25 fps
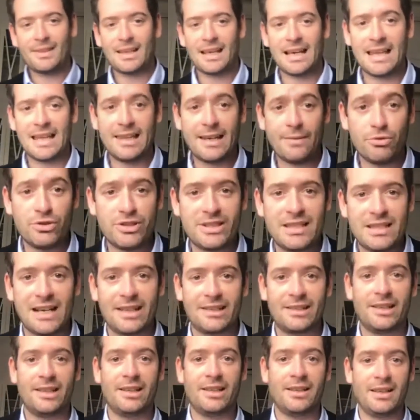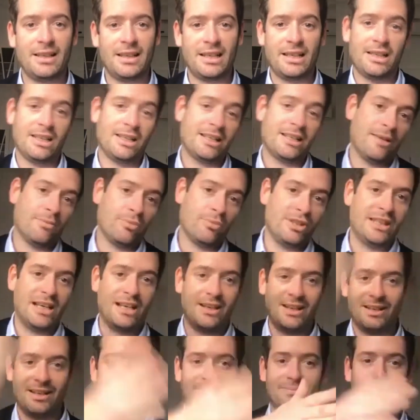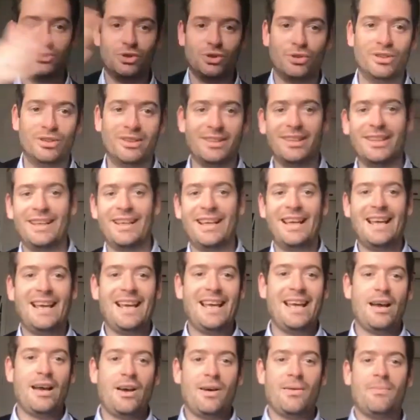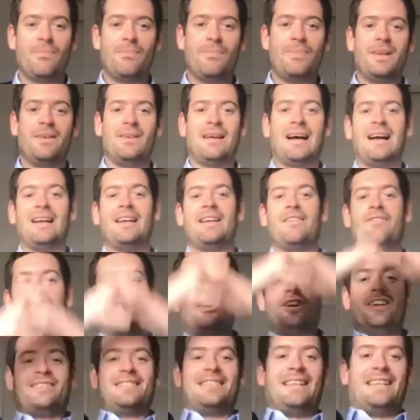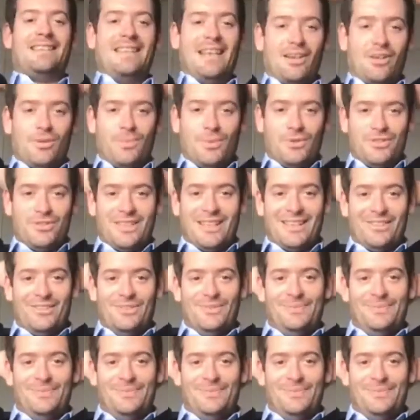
And I will start again with Anna. So Anna first and Iacopo second.